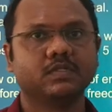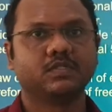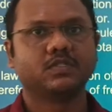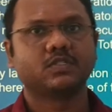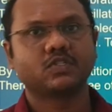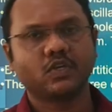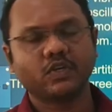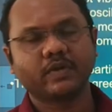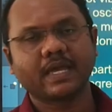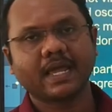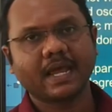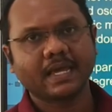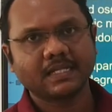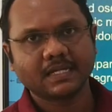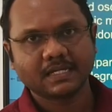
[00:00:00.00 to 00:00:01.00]
So you can
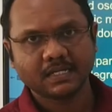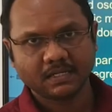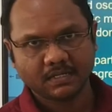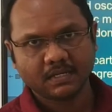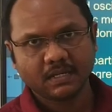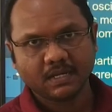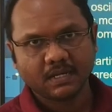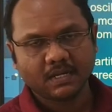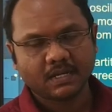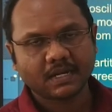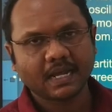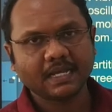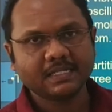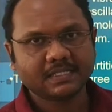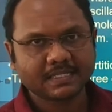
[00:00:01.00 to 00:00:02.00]
either
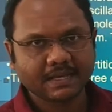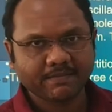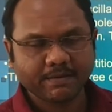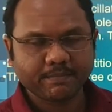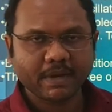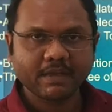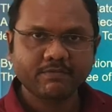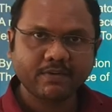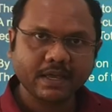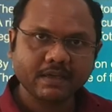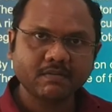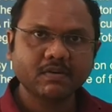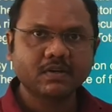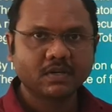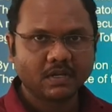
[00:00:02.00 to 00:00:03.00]
write 7 by 5
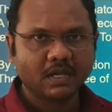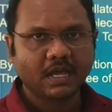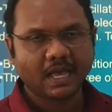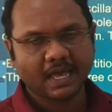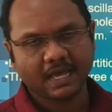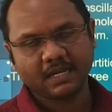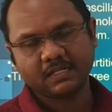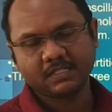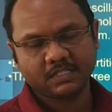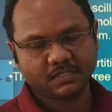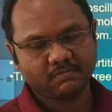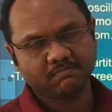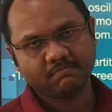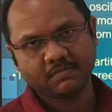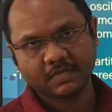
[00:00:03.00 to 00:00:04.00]
and
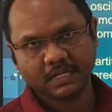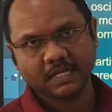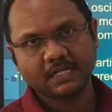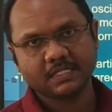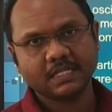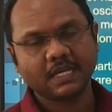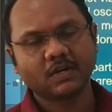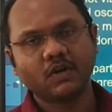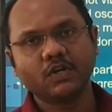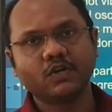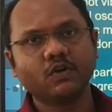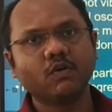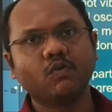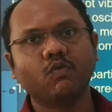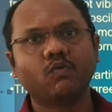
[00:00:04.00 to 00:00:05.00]
it is equal
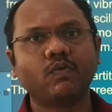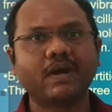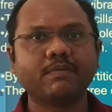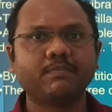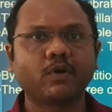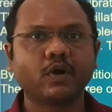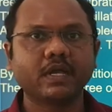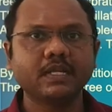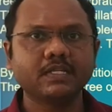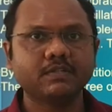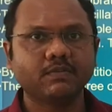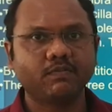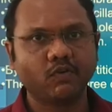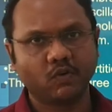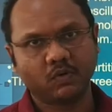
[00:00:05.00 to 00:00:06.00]
to
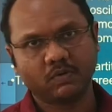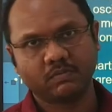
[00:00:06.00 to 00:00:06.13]
1.4.